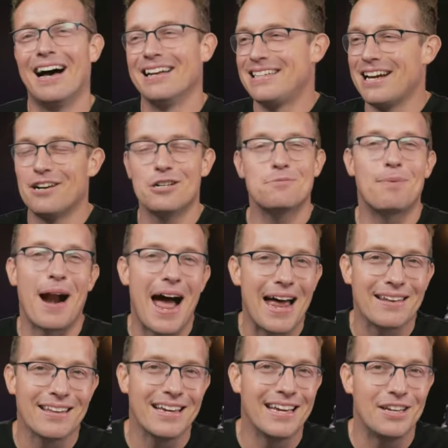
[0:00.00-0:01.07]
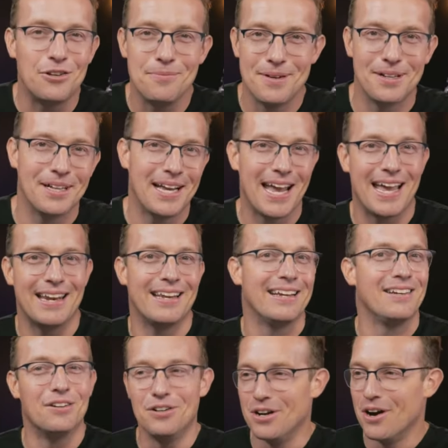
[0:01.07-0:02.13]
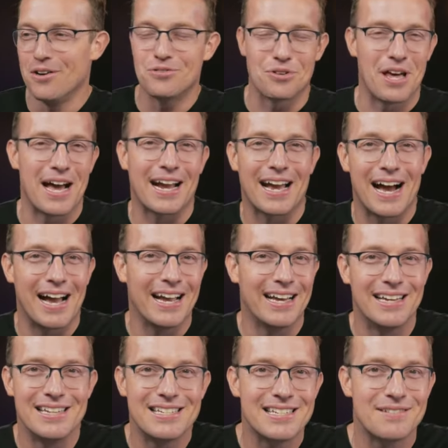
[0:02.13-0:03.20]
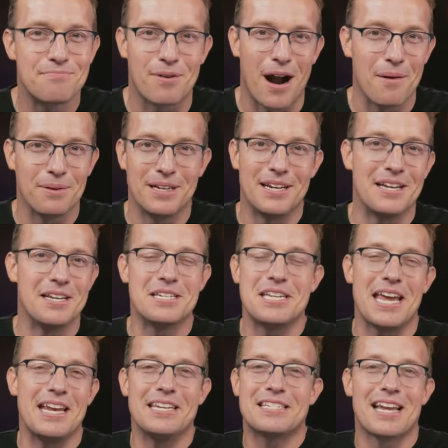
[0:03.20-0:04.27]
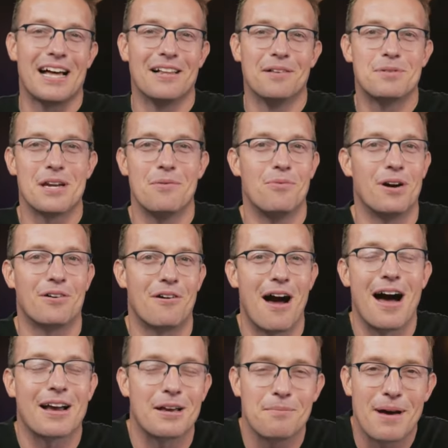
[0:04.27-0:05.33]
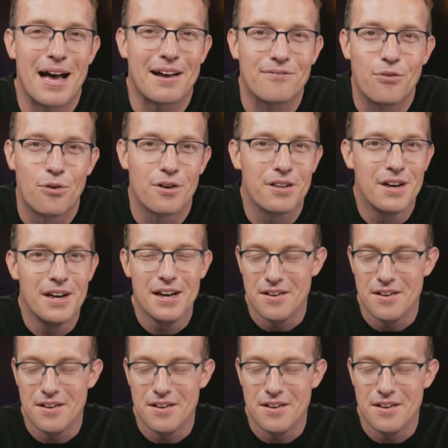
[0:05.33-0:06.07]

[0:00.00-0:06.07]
Terrence Bradley, humiliated. Who knows where that guy is? Probably in an insane asylum somewhere, rocking back and forth.